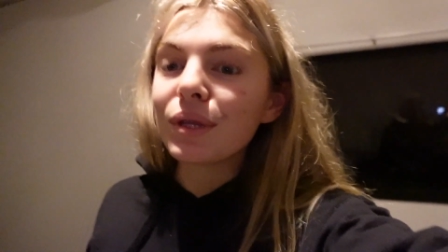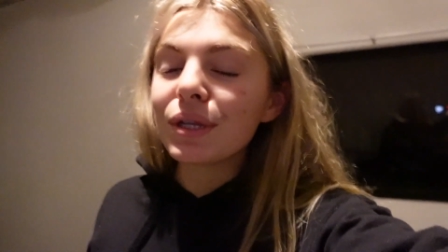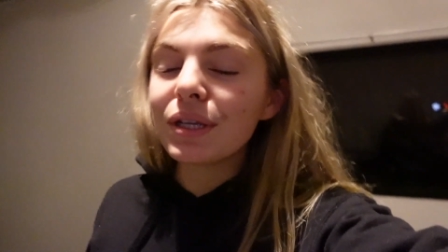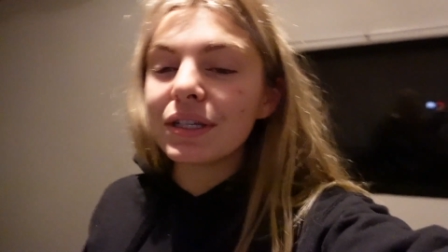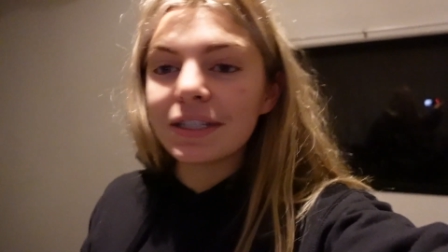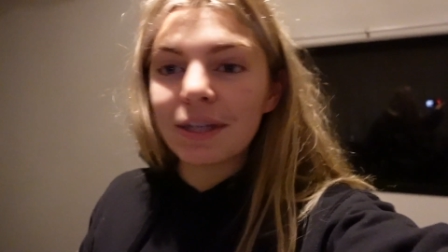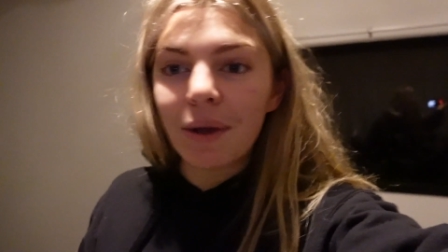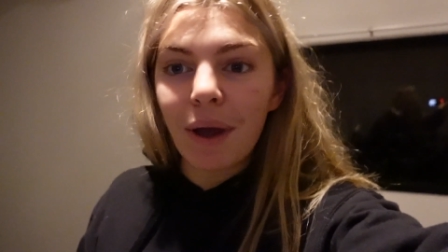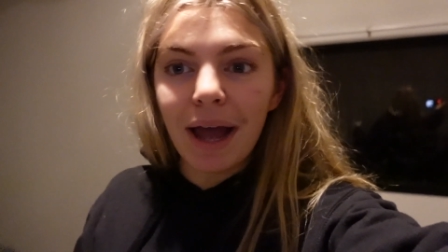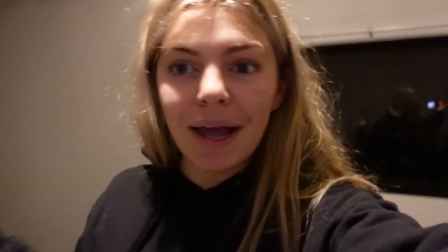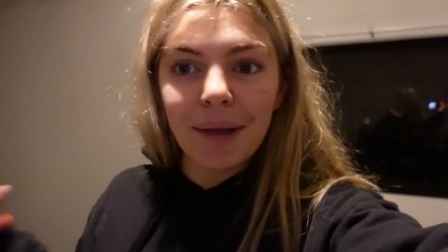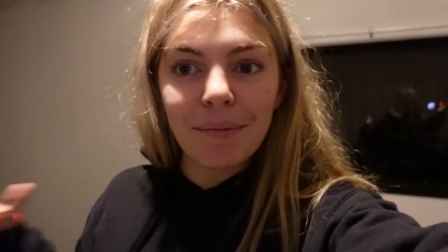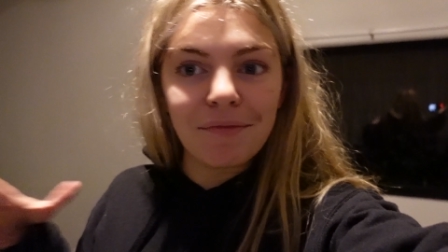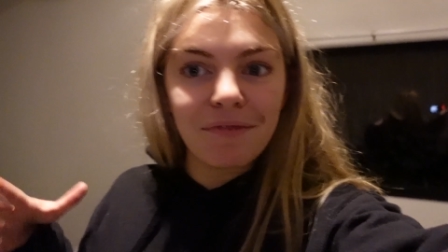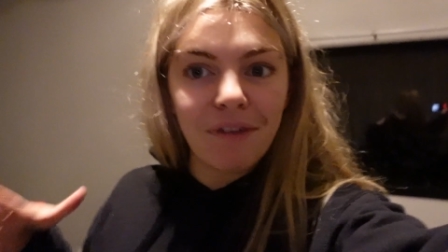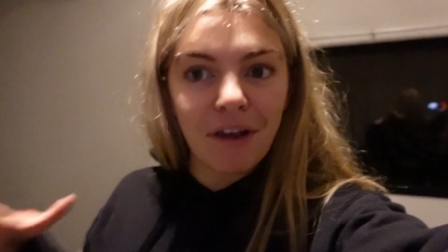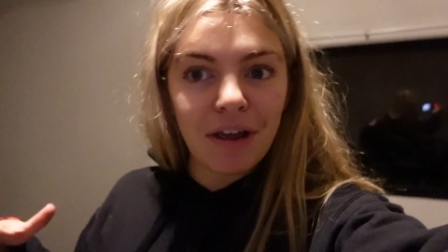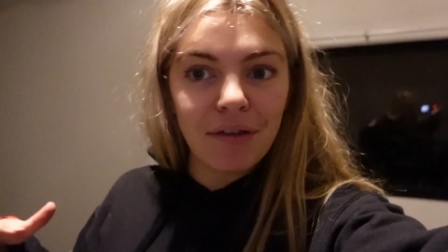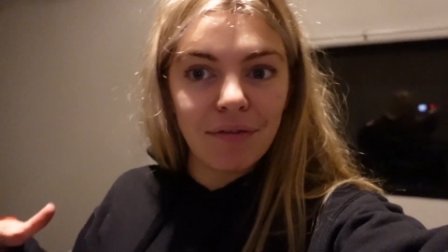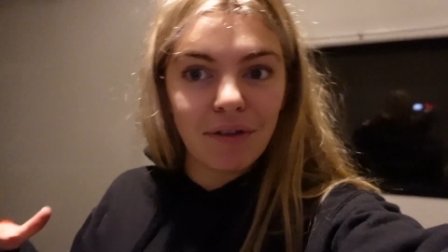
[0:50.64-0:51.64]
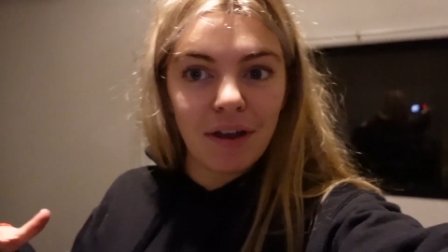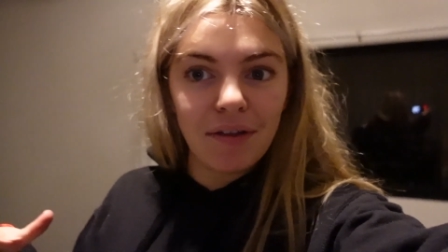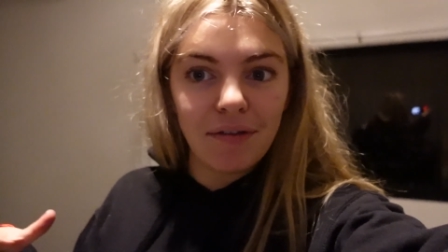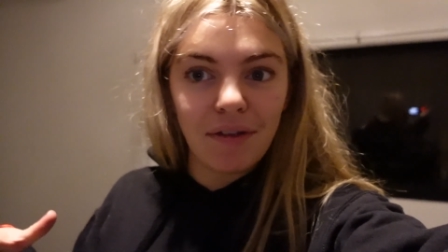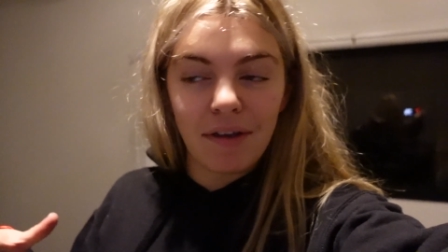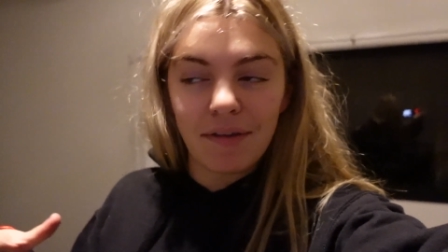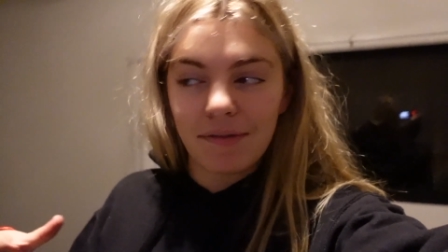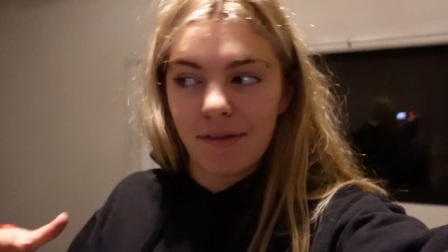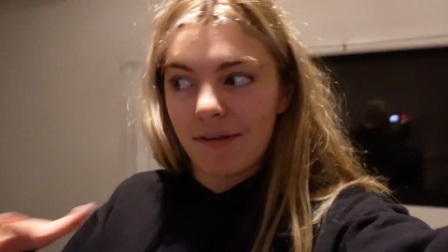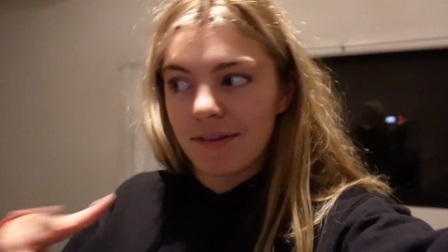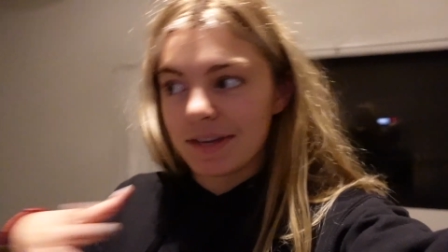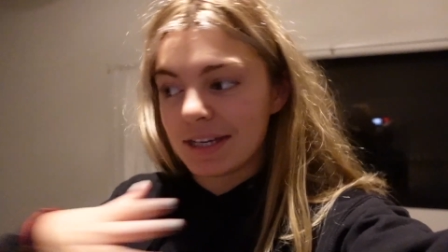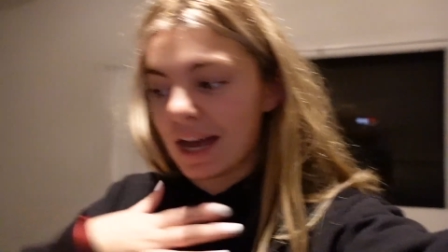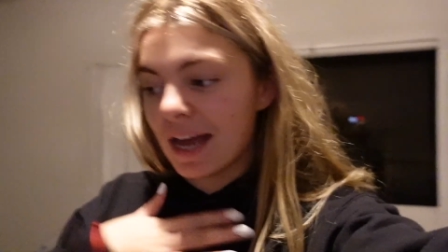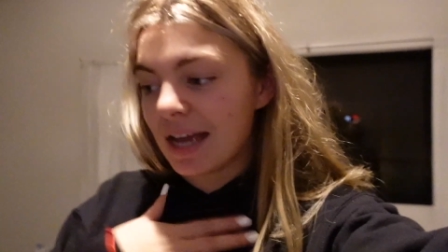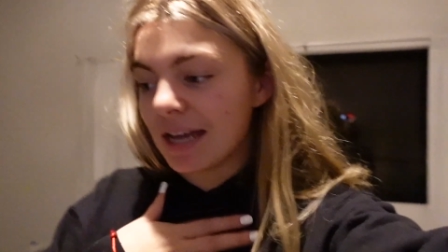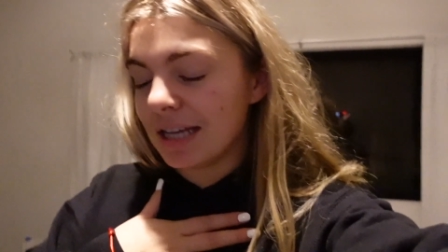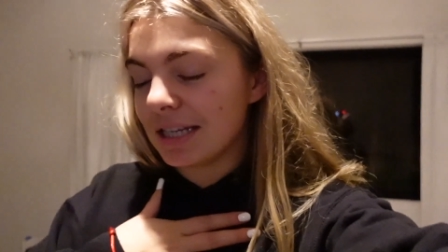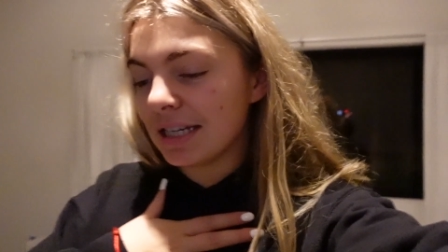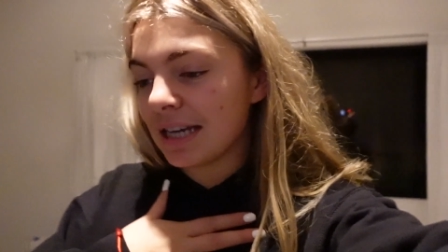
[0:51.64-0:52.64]
so I am very very very very
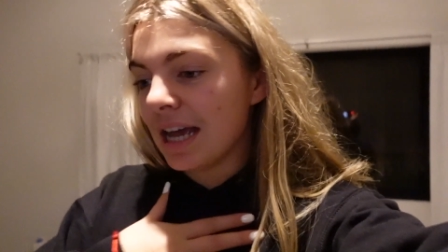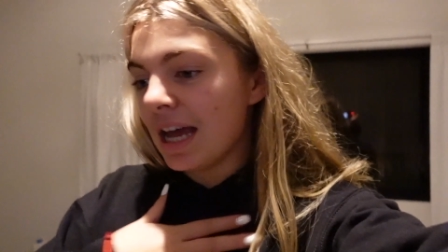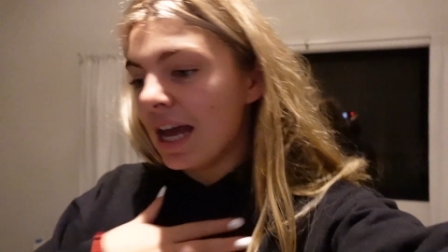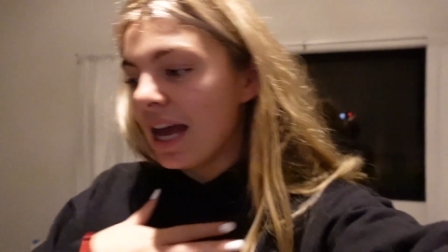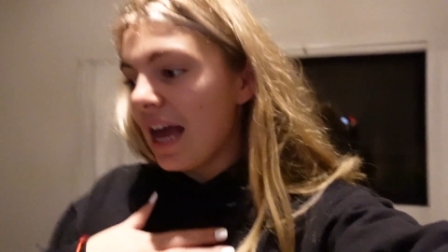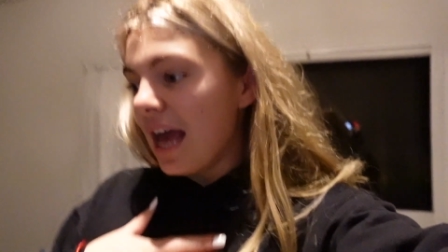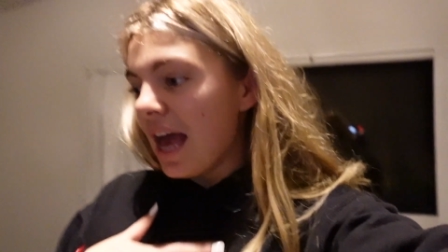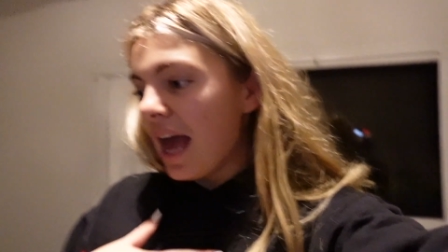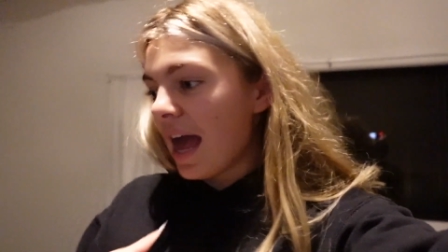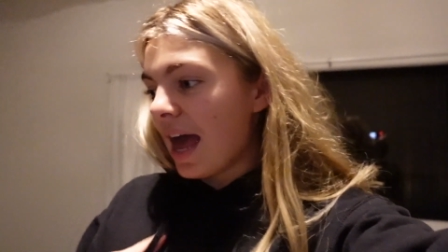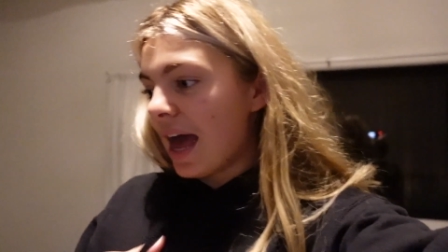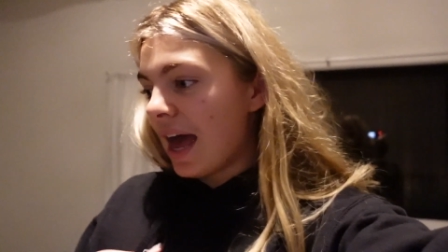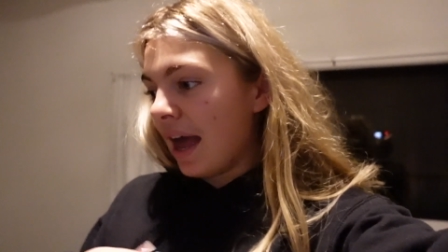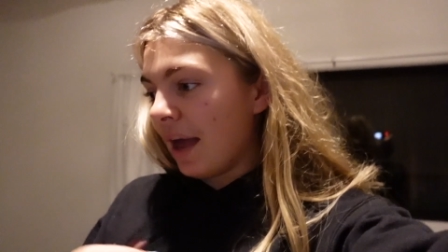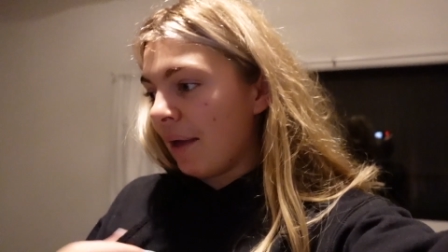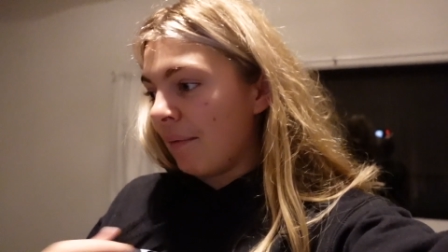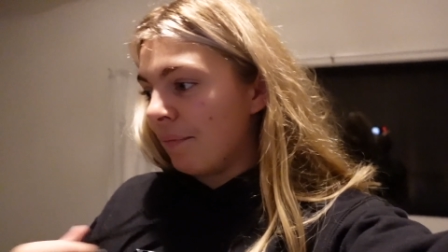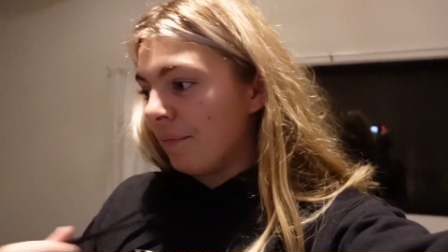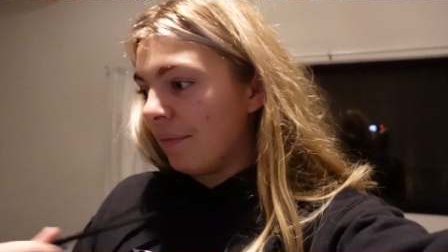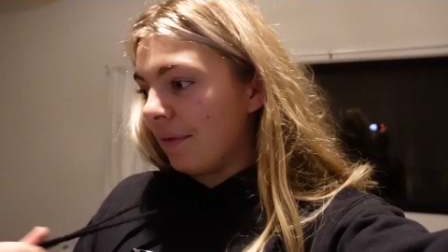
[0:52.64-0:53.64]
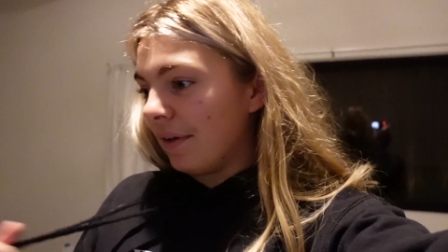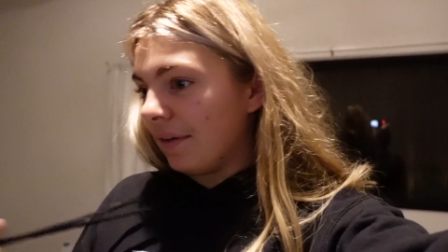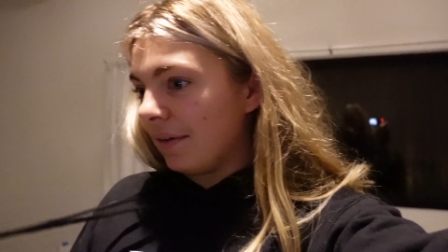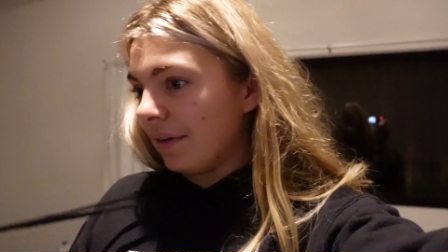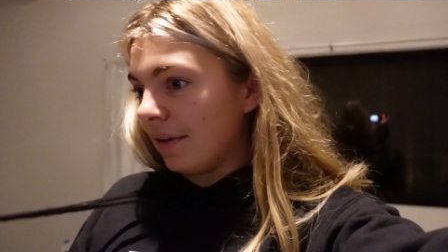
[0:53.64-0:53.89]
tired um,